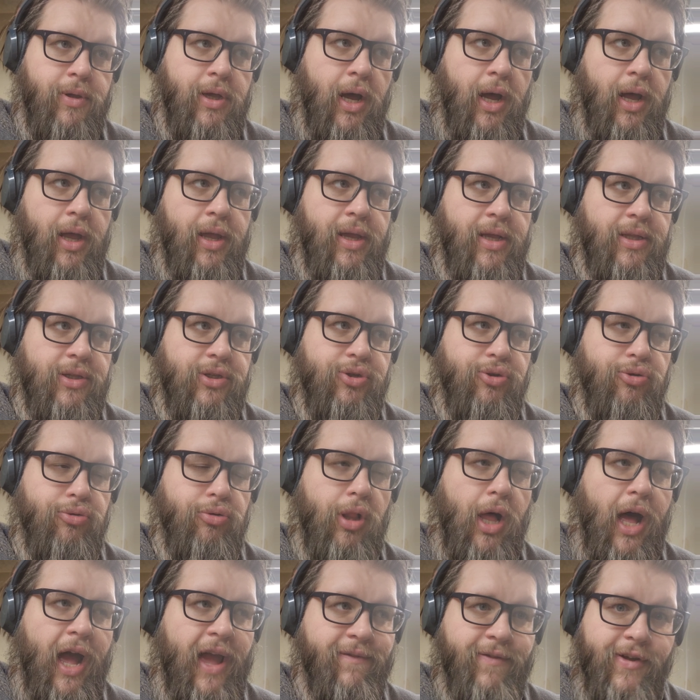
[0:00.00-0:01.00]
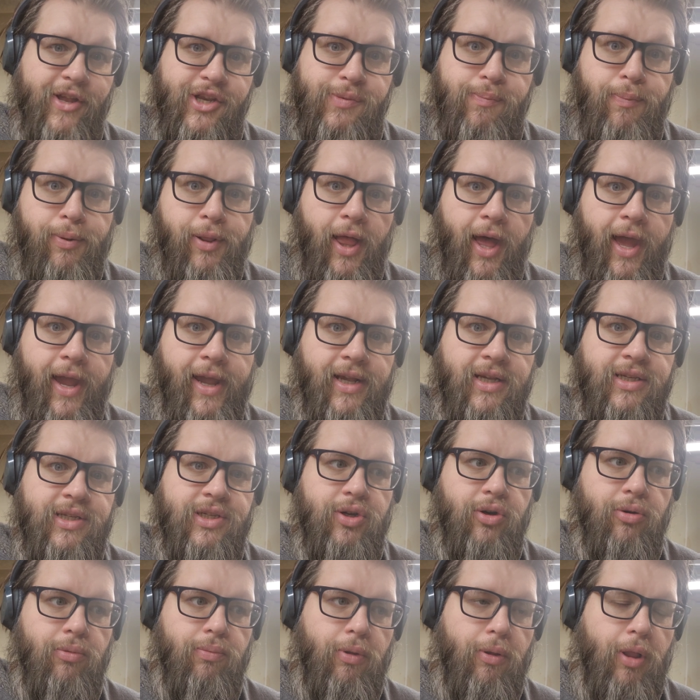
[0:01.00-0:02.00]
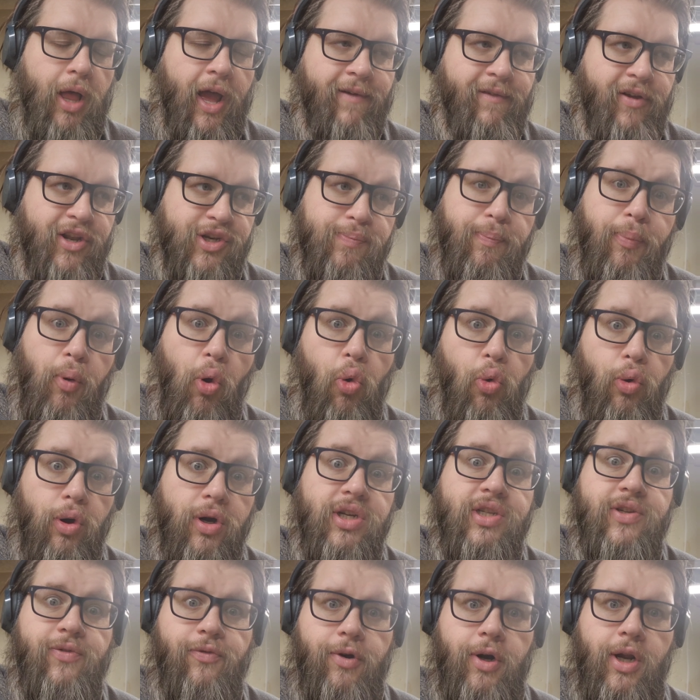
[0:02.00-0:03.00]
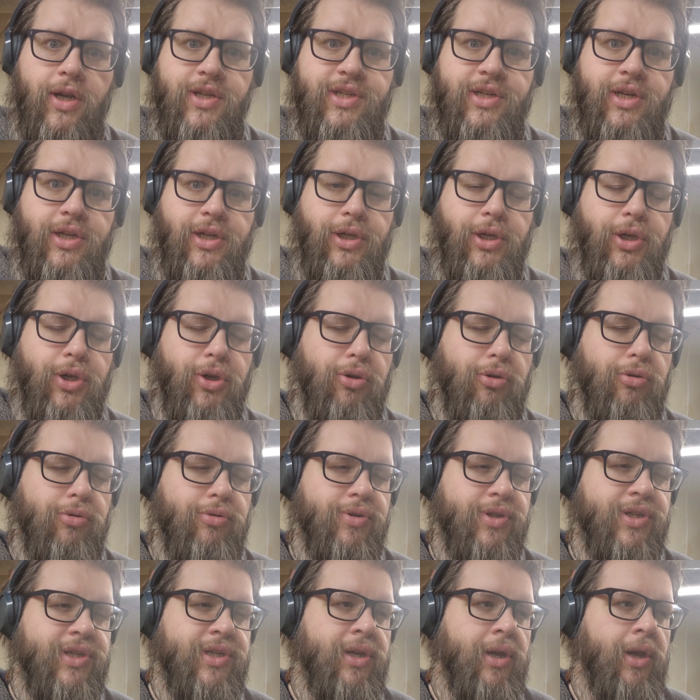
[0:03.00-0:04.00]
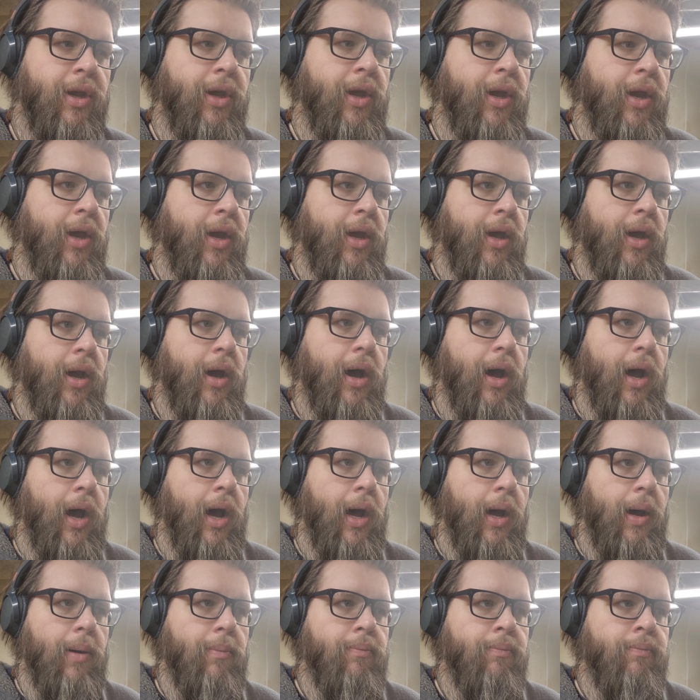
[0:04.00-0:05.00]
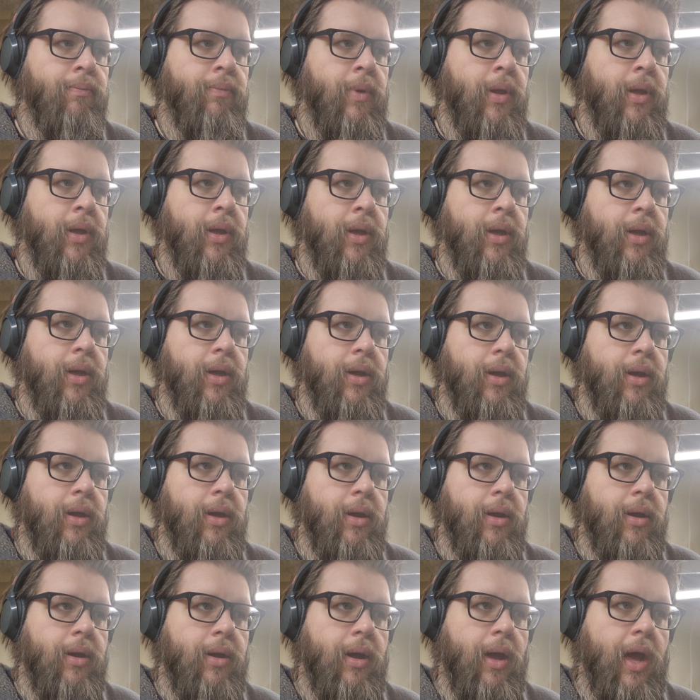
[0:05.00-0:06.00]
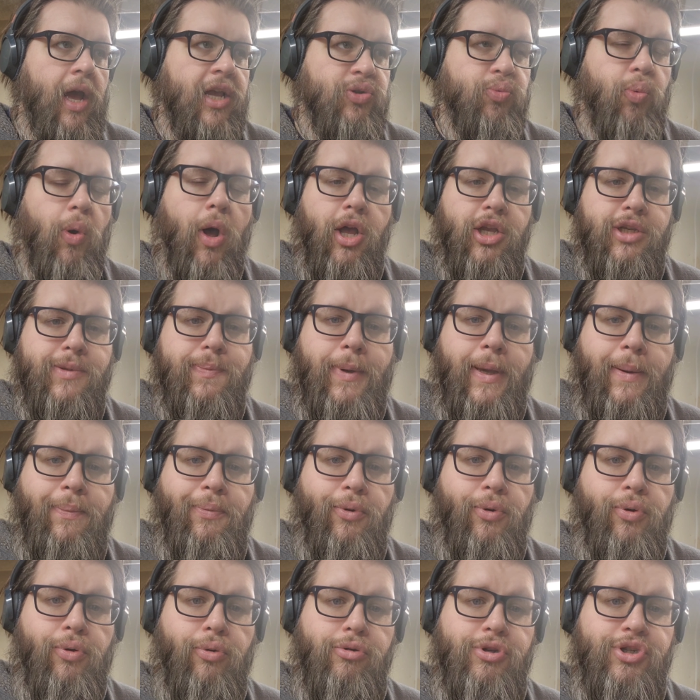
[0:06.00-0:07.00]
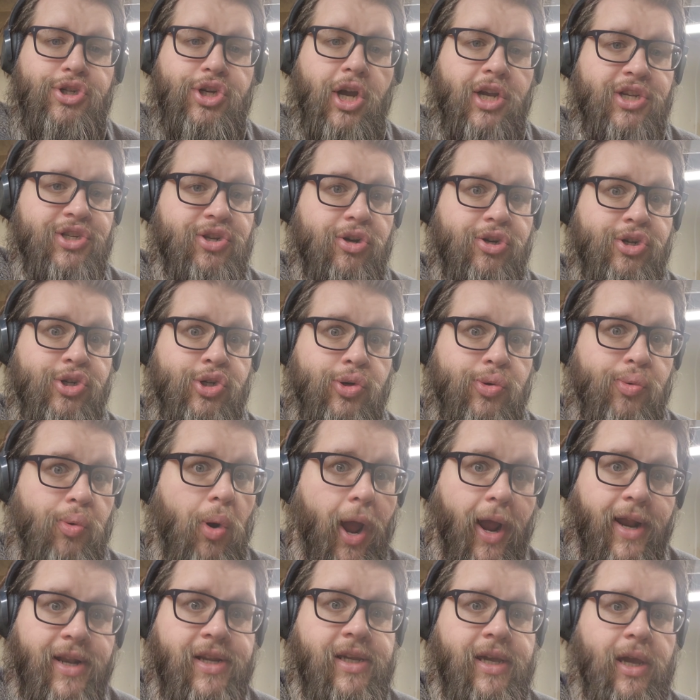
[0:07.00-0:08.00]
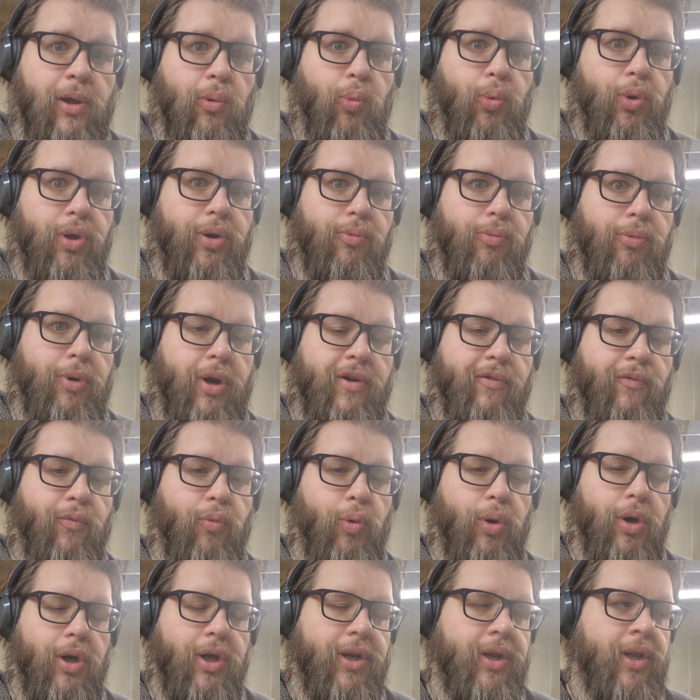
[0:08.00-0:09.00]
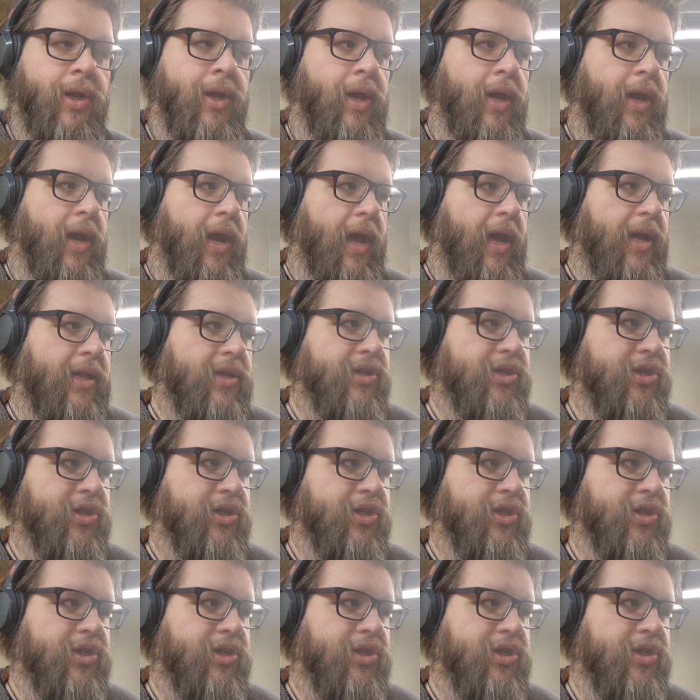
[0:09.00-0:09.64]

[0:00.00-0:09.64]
cut into live edge planks or live edge boards for us to use, as well as people who just are trying to get rid of wood. And